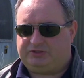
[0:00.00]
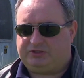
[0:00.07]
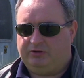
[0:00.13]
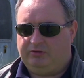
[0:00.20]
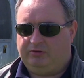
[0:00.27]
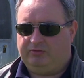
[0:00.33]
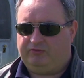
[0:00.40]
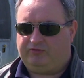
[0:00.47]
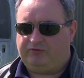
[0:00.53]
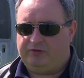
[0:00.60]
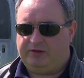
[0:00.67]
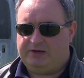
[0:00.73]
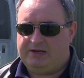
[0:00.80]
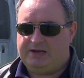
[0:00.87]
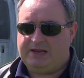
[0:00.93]
so for
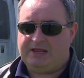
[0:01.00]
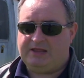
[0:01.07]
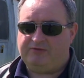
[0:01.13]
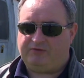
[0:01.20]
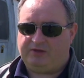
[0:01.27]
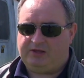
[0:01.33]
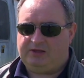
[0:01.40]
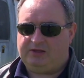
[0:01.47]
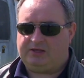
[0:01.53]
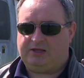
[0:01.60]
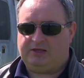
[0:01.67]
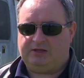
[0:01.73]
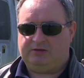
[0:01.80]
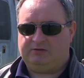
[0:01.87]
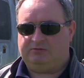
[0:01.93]
the Navy, mm-hmm.
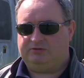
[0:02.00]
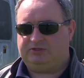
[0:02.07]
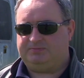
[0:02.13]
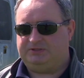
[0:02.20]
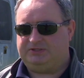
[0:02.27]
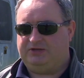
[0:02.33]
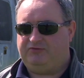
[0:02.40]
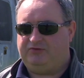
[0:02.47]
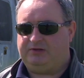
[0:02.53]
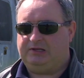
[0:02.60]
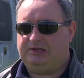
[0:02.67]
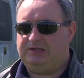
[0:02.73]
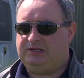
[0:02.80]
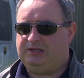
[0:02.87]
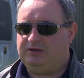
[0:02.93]
again, mm.
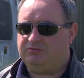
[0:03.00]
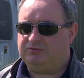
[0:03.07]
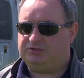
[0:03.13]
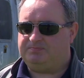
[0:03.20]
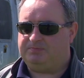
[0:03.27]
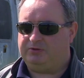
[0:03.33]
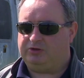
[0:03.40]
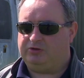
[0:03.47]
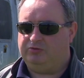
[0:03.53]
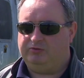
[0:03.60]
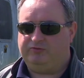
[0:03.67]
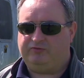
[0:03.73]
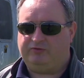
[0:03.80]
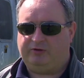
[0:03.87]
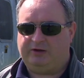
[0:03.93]
specifically, it was
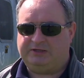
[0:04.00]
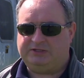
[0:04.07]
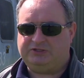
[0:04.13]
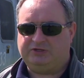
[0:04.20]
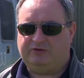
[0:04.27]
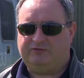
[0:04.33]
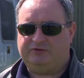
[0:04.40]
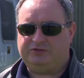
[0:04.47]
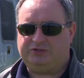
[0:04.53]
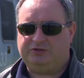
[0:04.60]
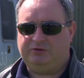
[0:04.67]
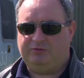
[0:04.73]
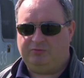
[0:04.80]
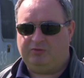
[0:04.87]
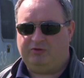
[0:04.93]
procured for anti surface
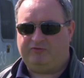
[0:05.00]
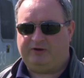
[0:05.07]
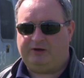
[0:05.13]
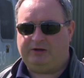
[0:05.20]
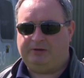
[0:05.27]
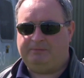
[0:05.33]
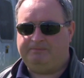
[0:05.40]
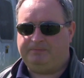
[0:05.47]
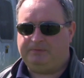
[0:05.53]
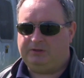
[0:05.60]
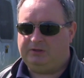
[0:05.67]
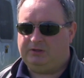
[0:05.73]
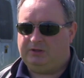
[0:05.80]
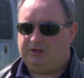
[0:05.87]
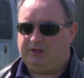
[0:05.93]
unit warfare
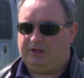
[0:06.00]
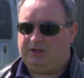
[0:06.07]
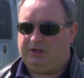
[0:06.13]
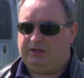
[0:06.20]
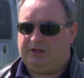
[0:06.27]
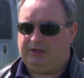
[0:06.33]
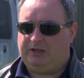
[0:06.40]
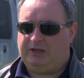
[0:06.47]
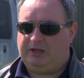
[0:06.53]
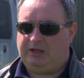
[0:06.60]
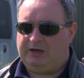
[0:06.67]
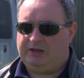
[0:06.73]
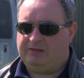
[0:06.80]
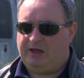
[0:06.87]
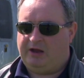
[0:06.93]
uh,
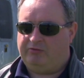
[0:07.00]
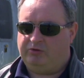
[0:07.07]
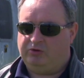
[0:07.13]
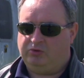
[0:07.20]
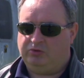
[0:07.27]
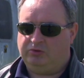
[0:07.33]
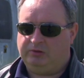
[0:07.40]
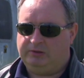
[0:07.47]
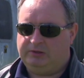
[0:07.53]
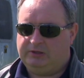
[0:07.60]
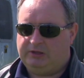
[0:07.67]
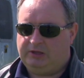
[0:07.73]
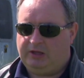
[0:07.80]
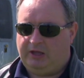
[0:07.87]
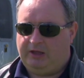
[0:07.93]
and in that role.
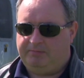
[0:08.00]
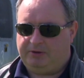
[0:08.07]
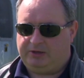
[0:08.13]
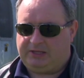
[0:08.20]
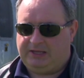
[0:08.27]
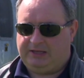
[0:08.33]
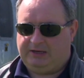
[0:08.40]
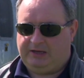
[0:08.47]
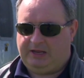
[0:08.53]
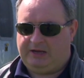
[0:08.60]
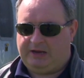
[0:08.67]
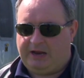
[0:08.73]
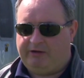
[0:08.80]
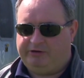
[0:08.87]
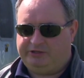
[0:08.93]
Uh, but again, I
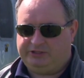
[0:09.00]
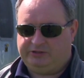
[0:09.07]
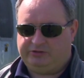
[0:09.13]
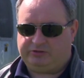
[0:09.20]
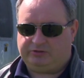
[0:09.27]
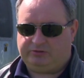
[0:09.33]
inherited